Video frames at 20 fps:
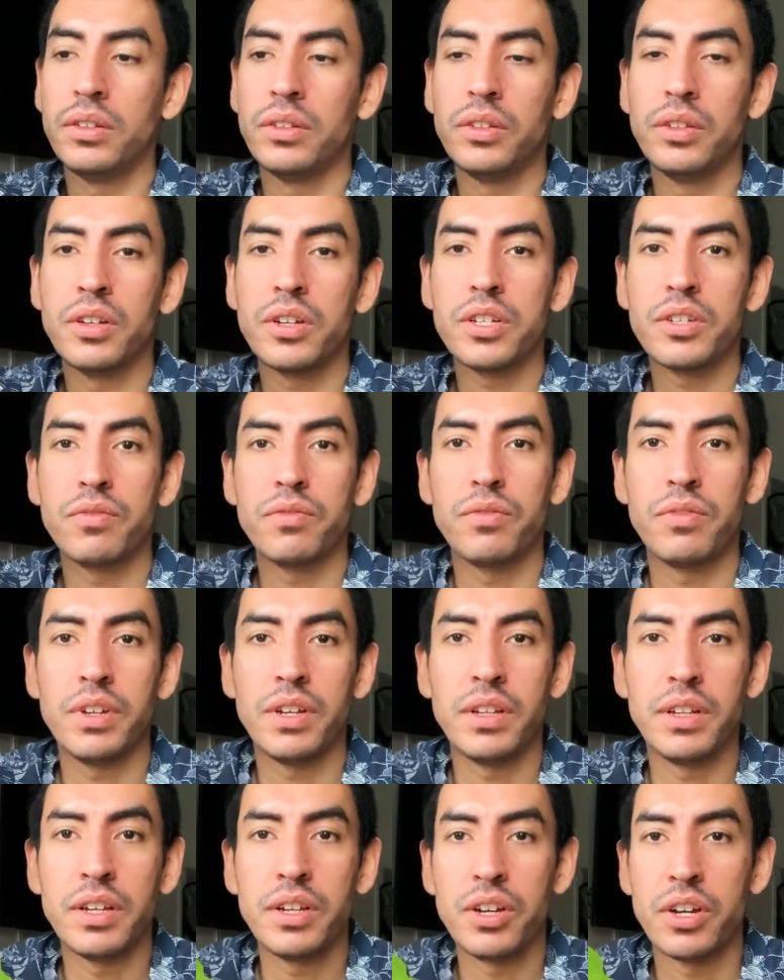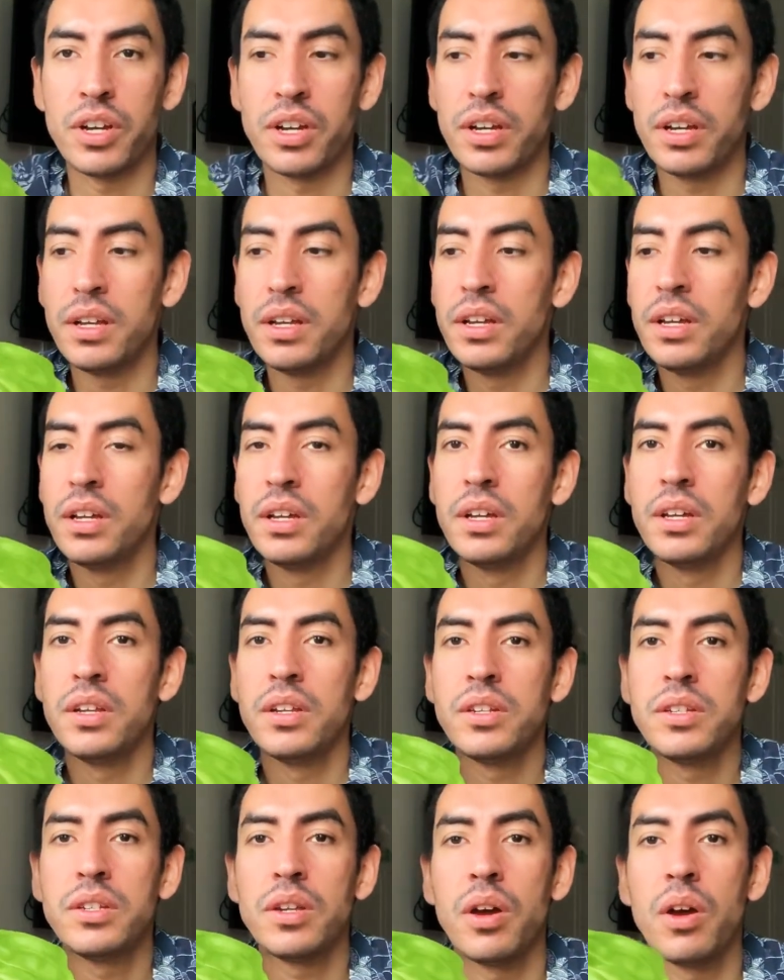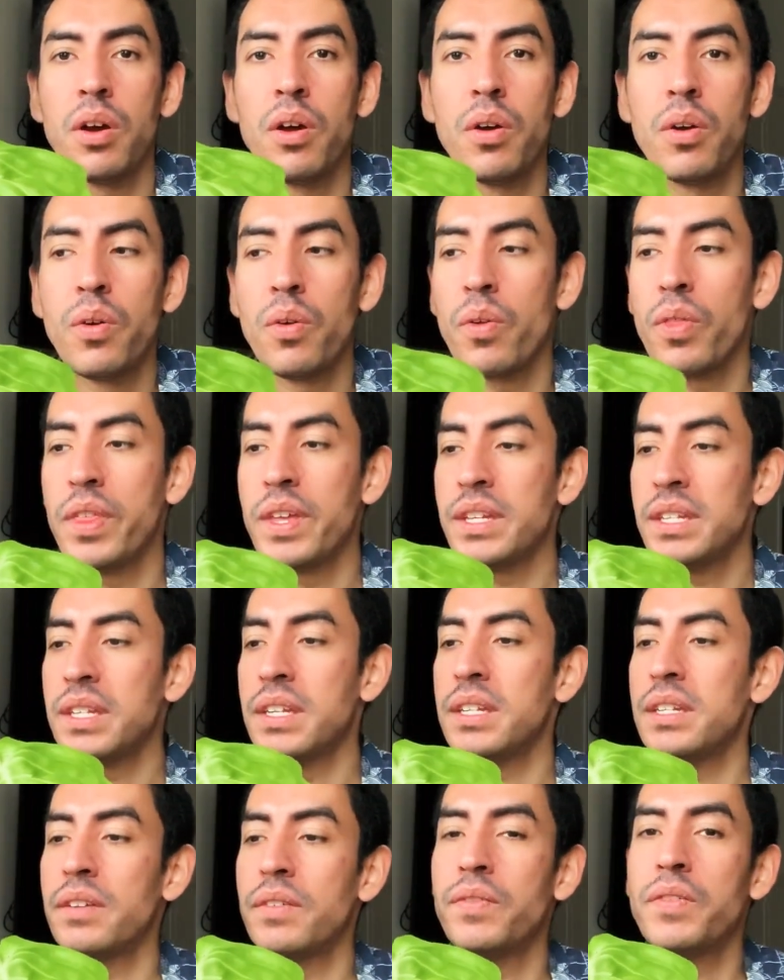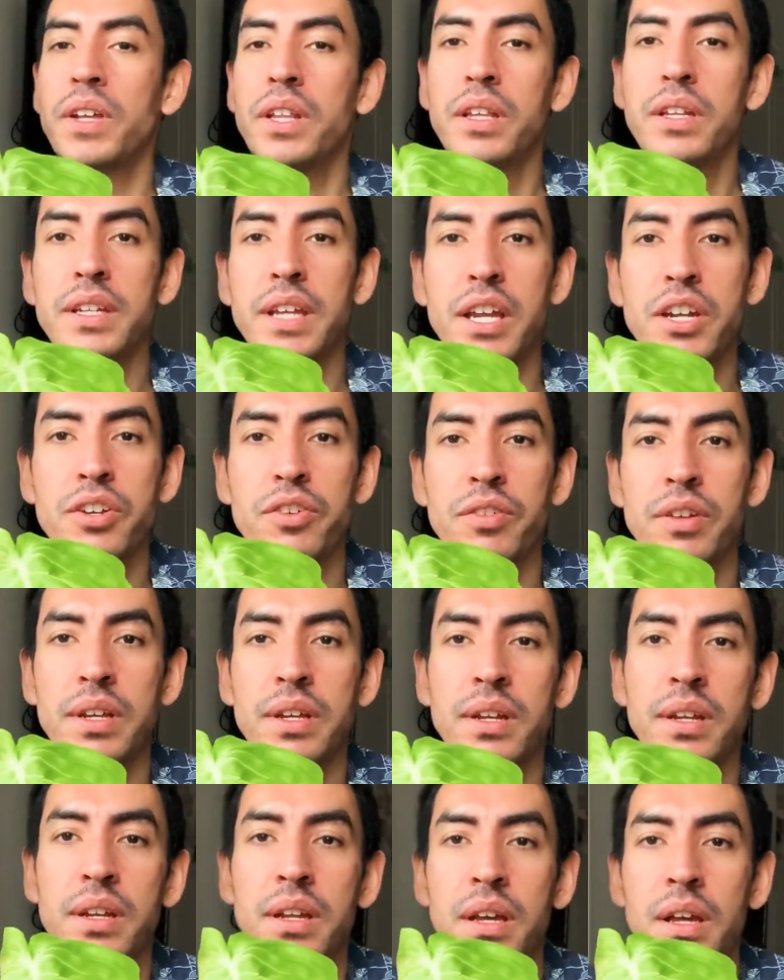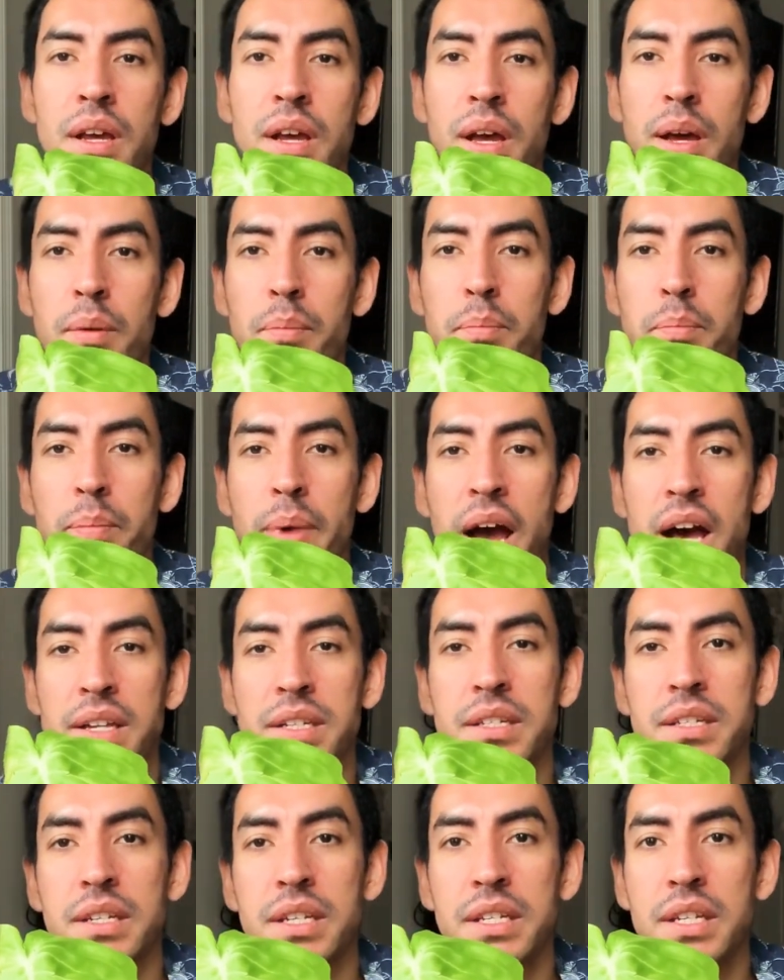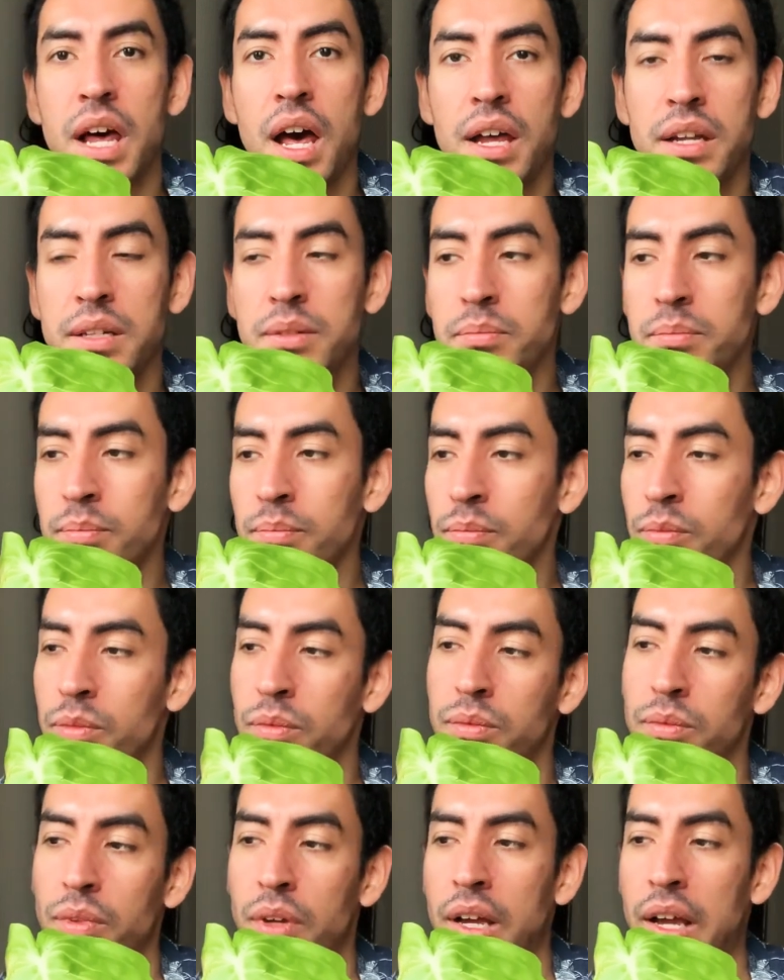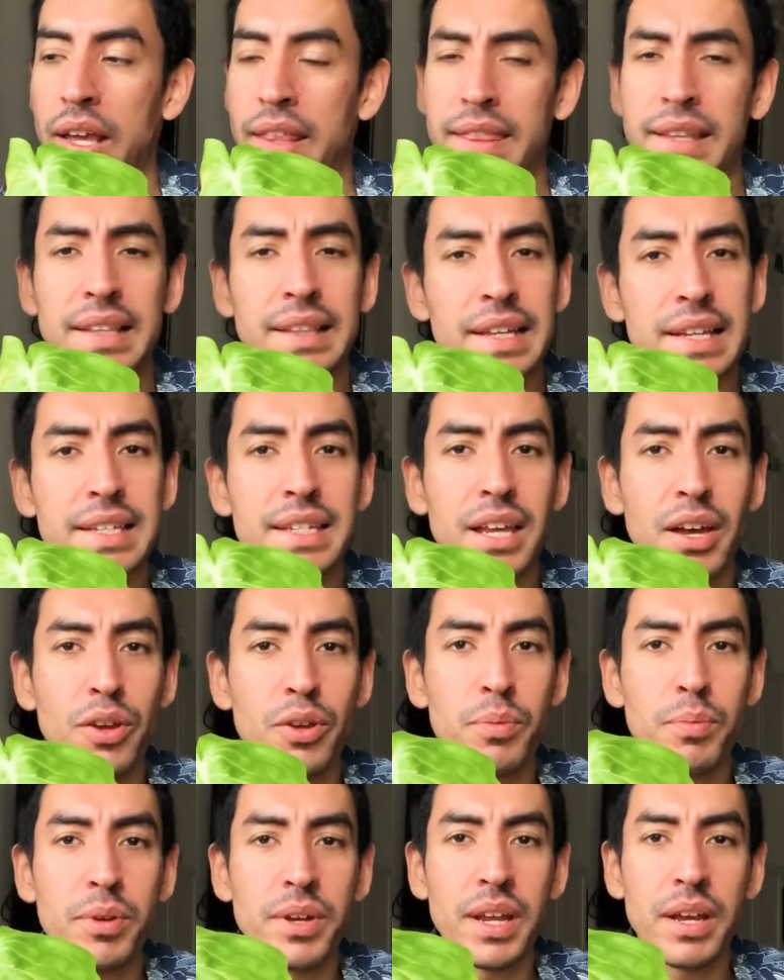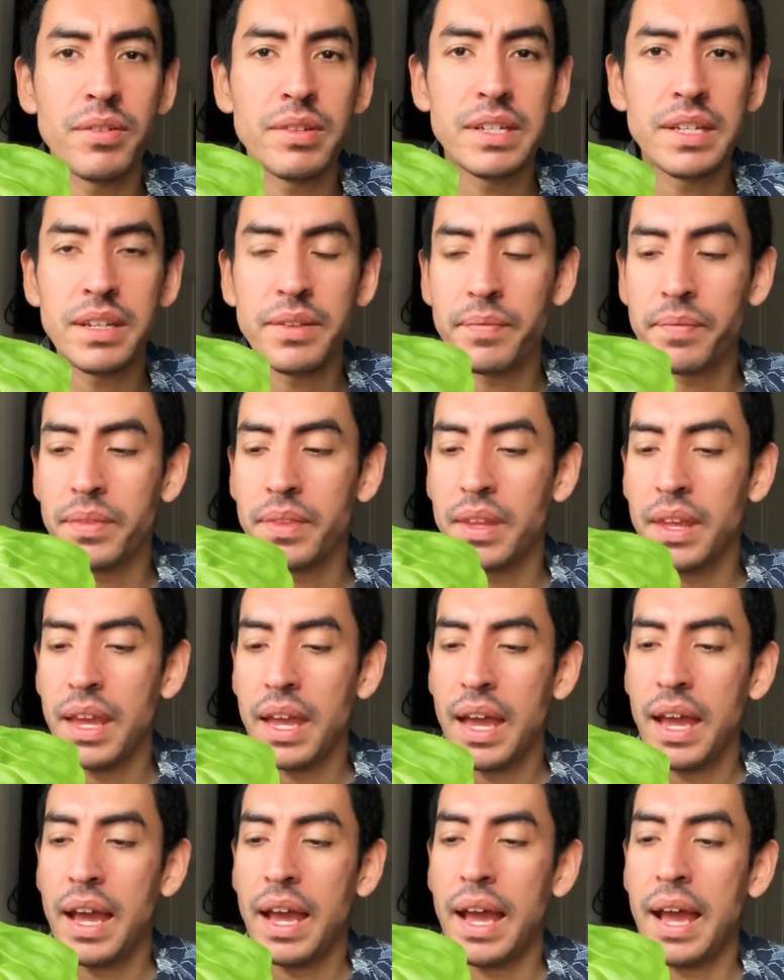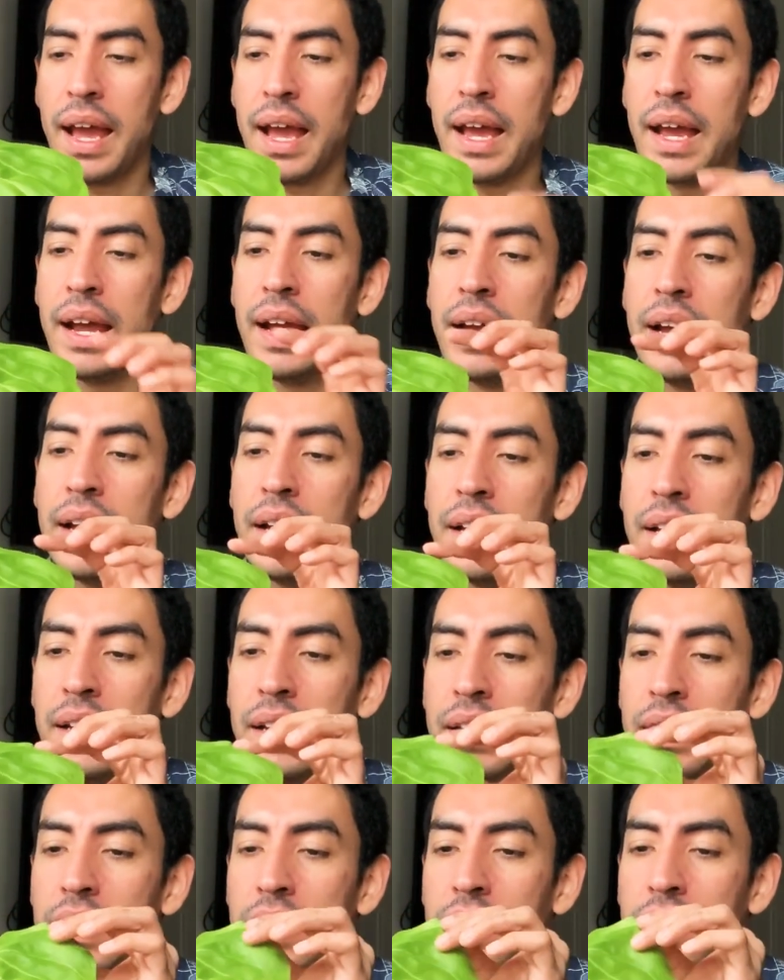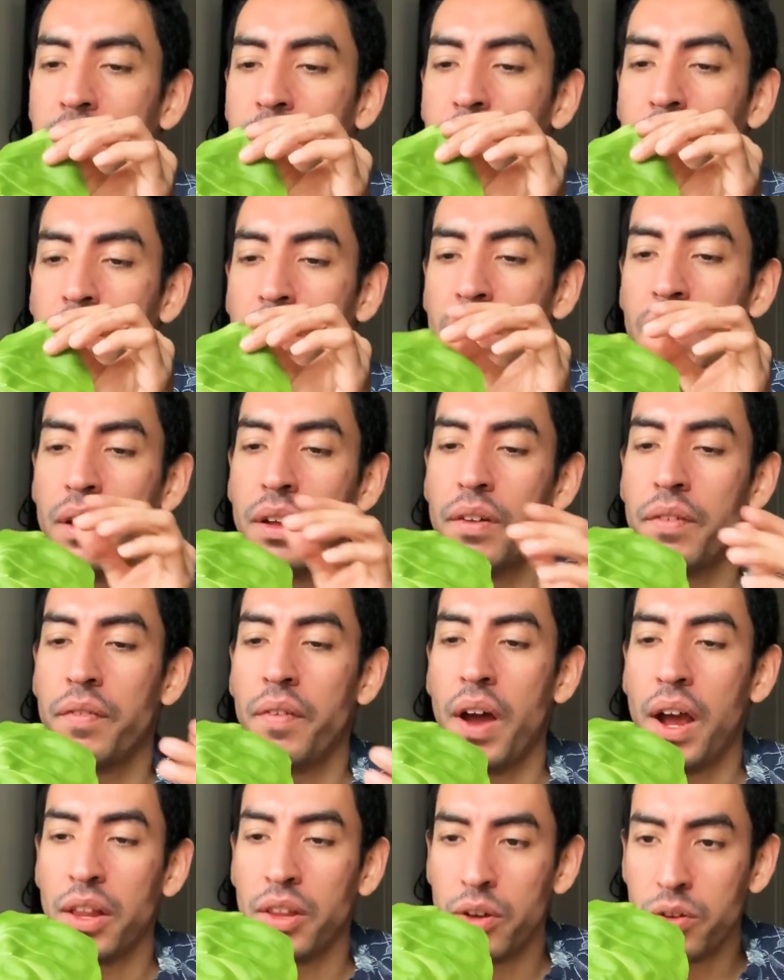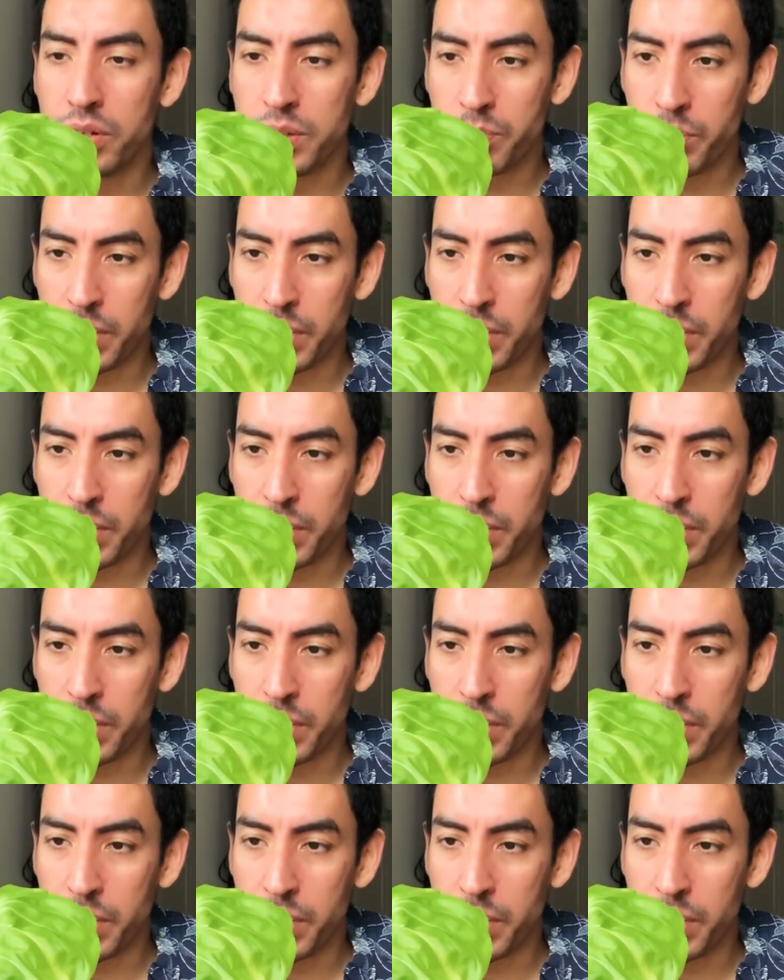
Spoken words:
looks really good. So this is a Philodendron Hostas Onam. I think that's how you pronounce it. And phylos